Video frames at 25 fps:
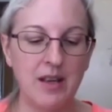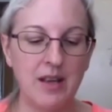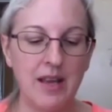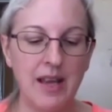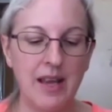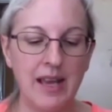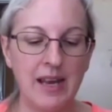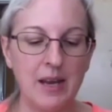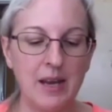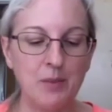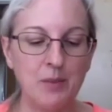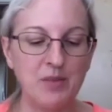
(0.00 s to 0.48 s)

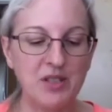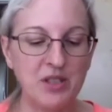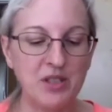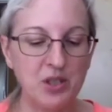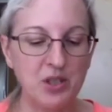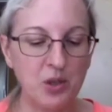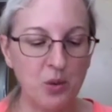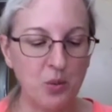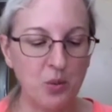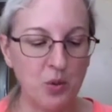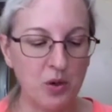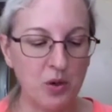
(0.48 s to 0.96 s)
And I'm
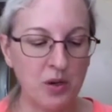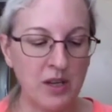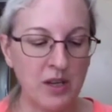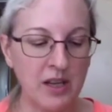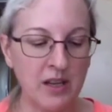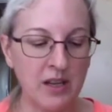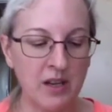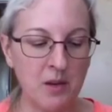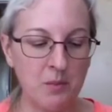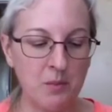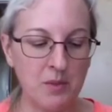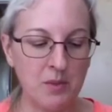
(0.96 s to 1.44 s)
still
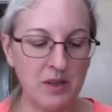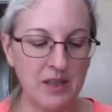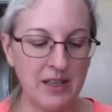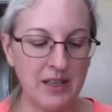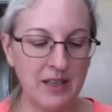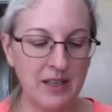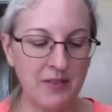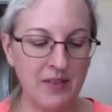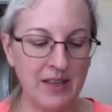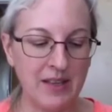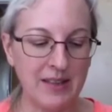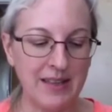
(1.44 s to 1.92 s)
working on
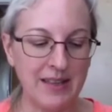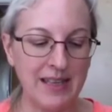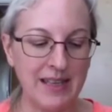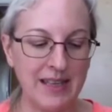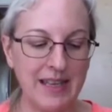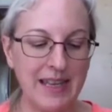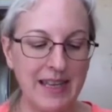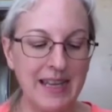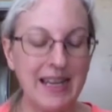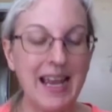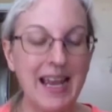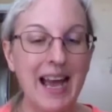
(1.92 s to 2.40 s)
believing that
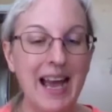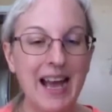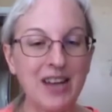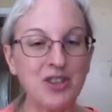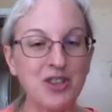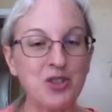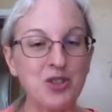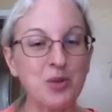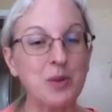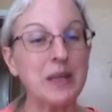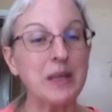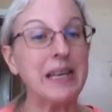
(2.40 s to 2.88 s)
He
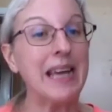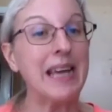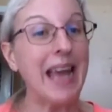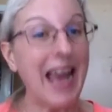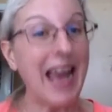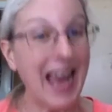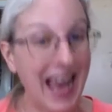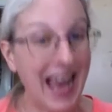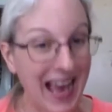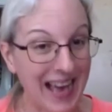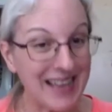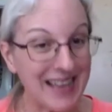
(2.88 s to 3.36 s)
actually
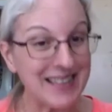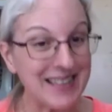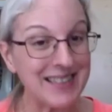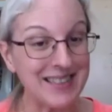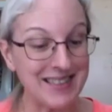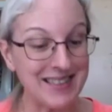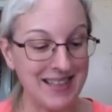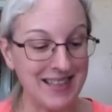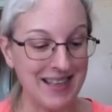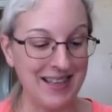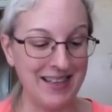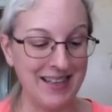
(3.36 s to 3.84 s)
has
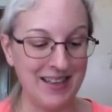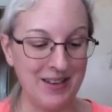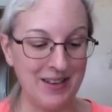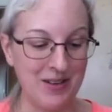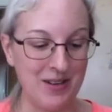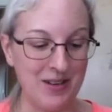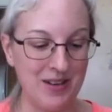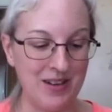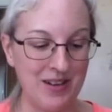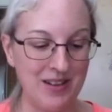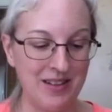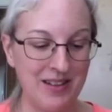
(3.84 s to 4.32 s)
done it
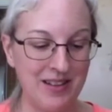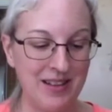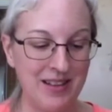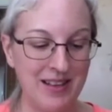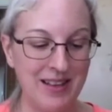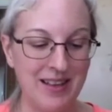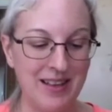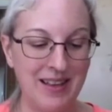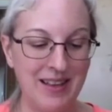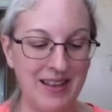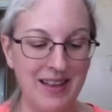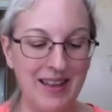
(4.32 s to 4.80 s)
all
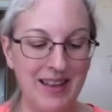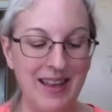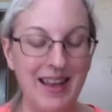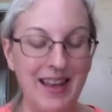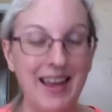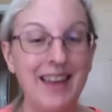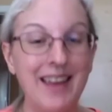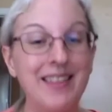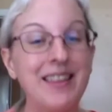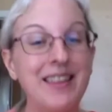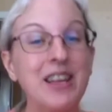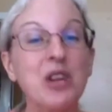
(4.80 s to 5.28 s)

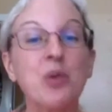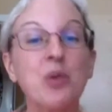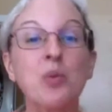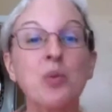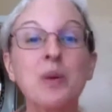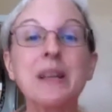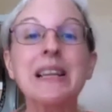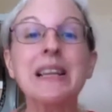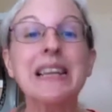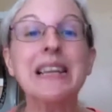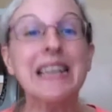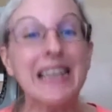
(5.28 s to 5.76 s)
and that it
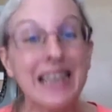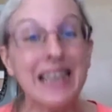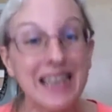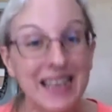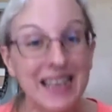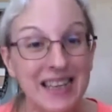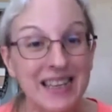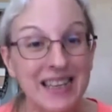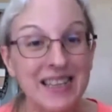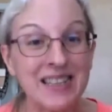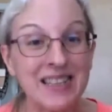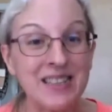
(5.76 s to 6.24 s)
really
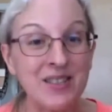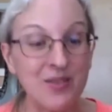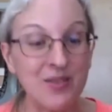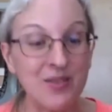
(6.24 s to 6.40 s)
is